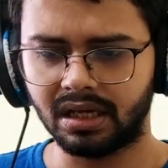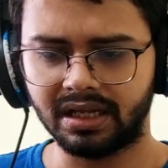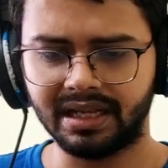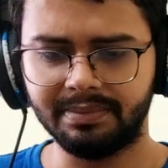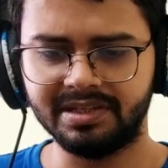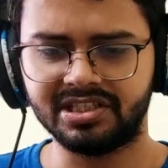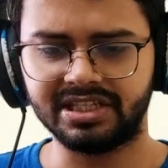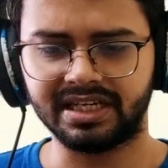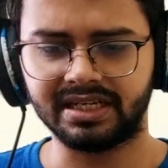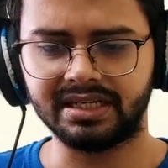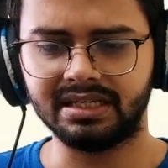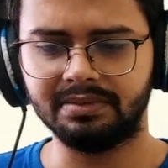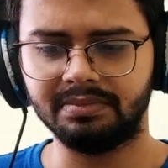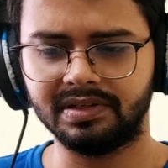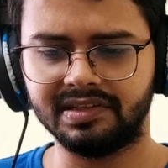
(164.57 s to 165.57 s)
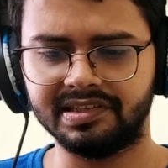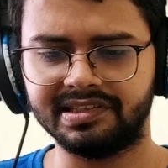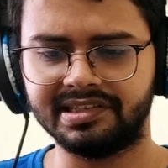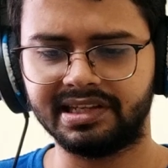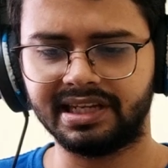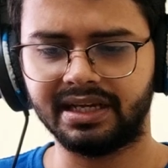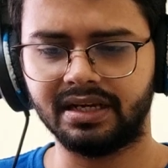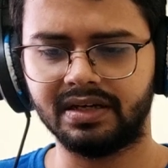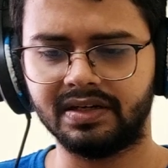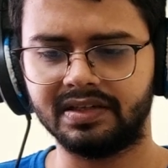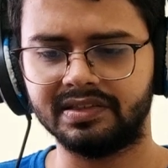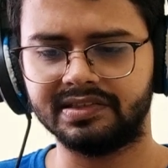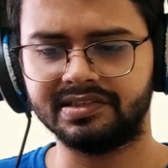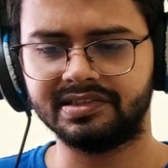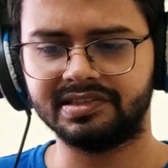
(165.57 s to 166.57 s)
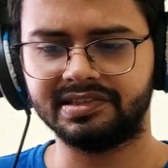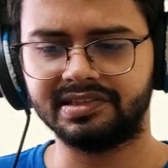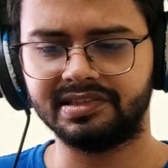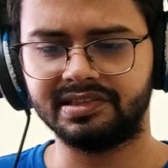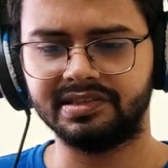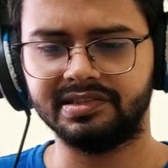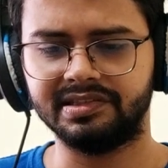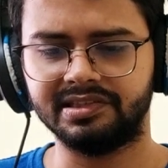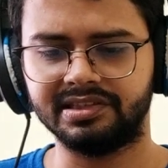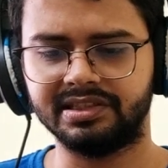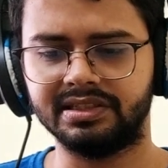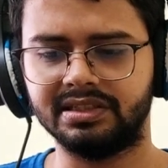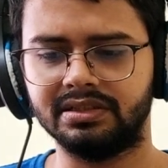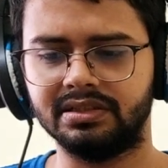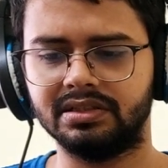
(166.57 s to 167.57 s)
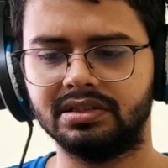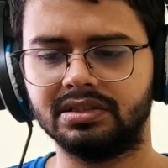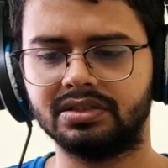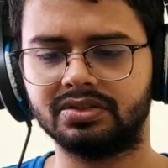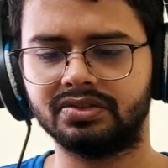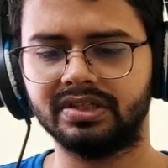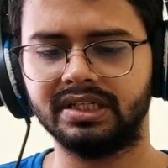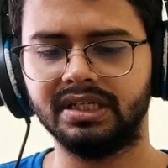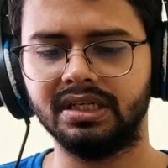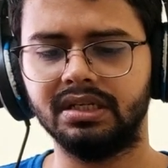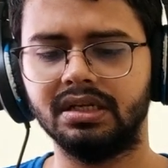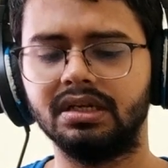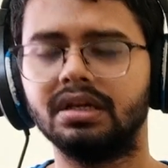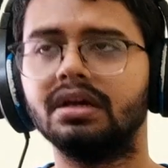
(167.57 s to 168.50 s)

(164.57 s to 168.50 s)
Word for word: Uh, let me check. Demon Slayer Season three.